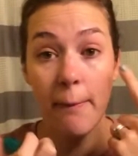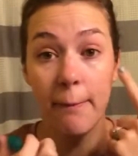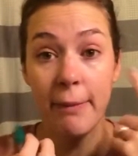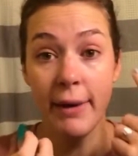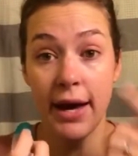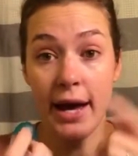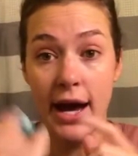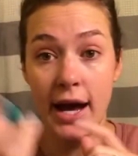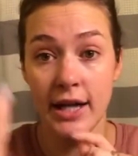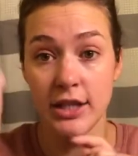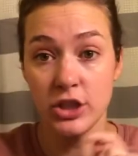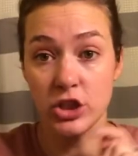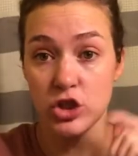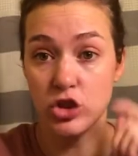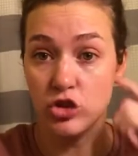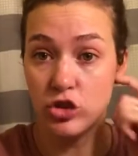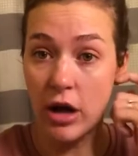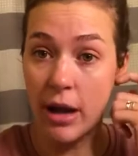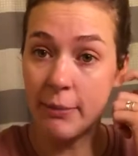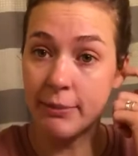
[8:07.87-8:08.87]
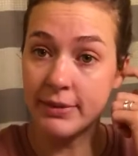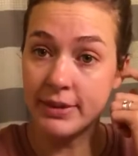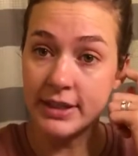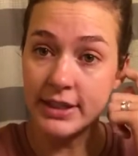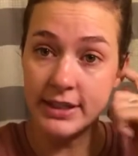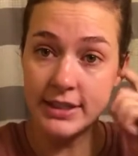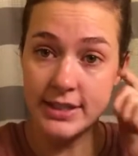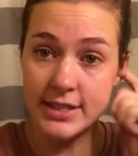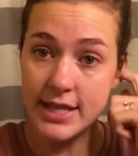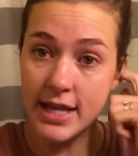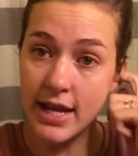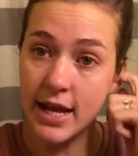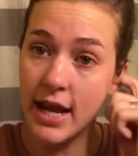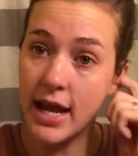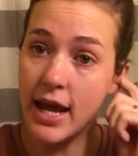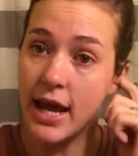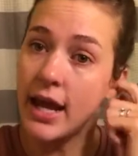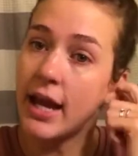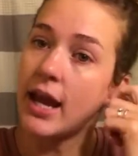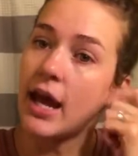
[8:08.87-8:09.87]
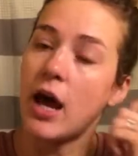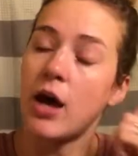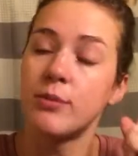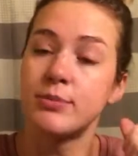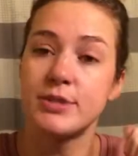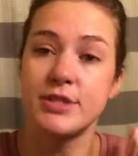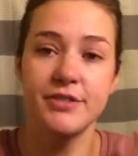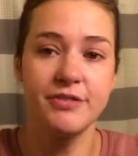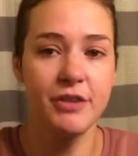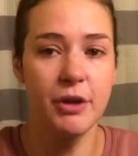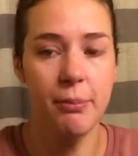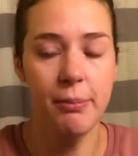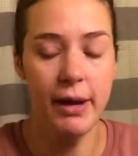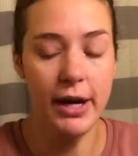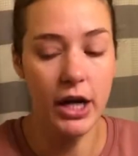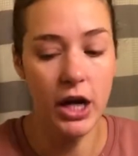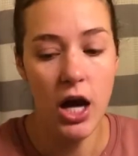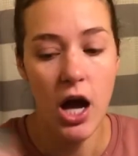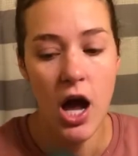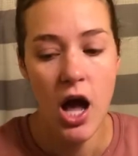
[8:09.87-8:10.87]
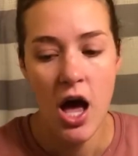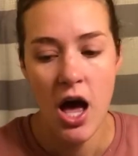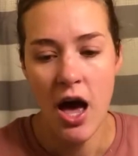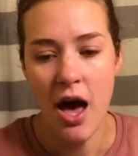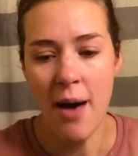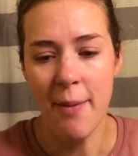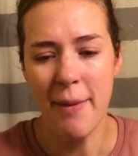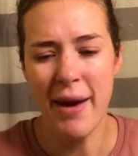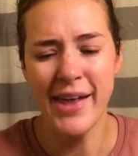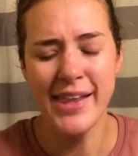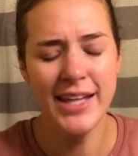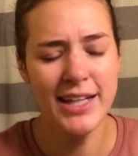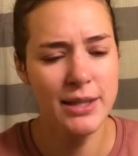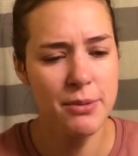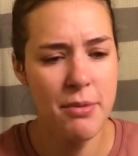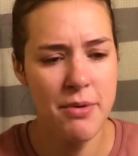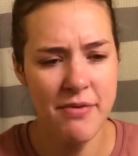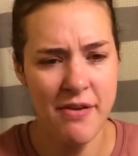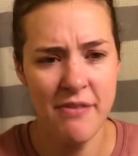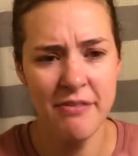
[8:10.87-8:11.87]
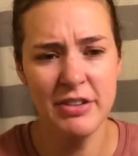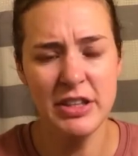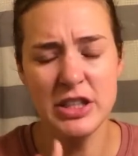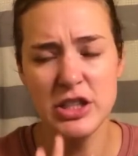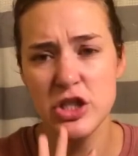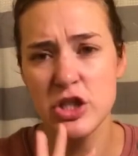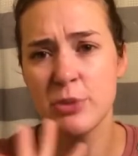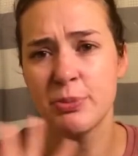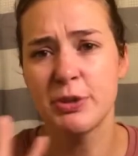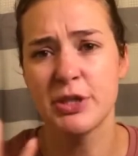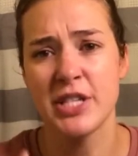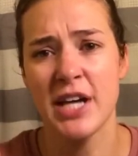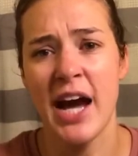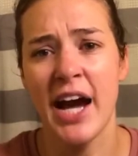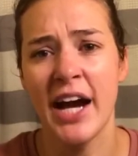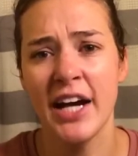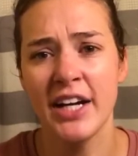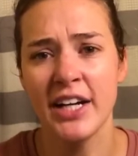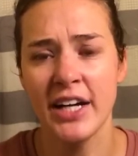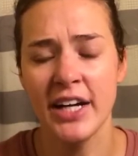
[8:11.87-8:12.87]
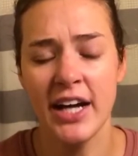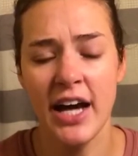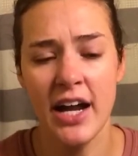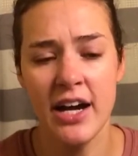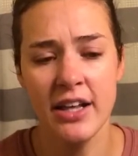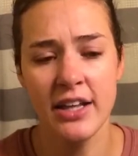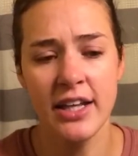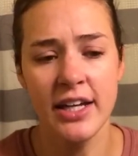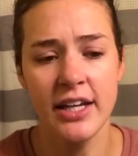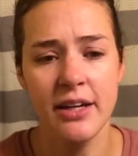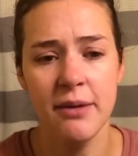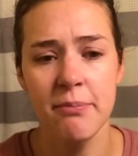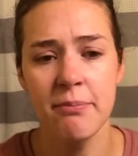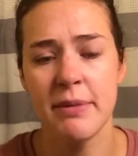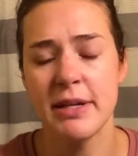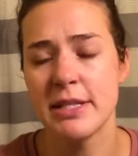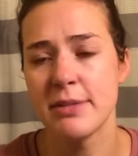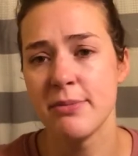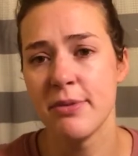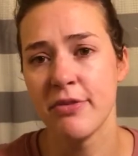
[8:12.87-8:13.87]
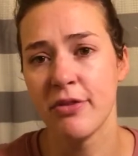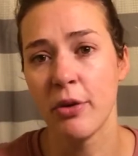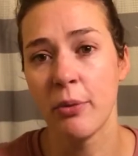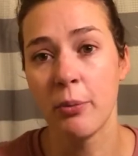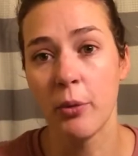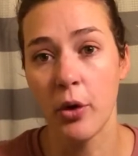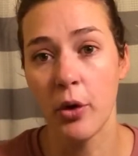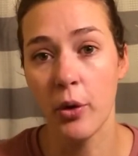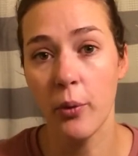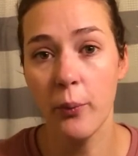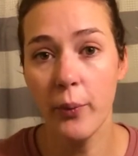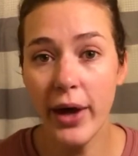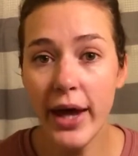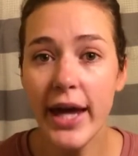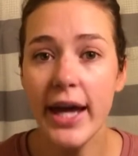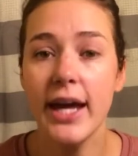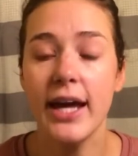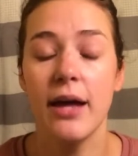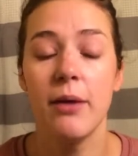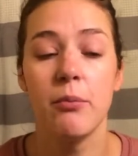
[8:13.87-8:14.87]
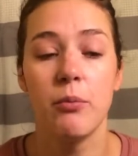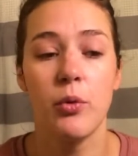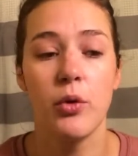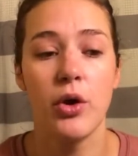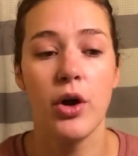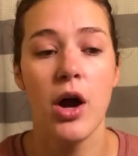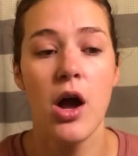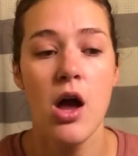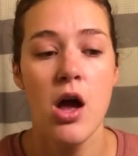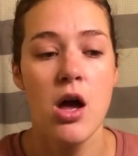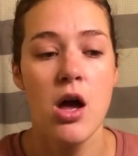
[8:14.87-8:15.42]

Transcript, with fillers: But I just drop these in it and it helps to feel better. Um, I like them if I'm feeling super tired. It kind of like makes me feel more awake and more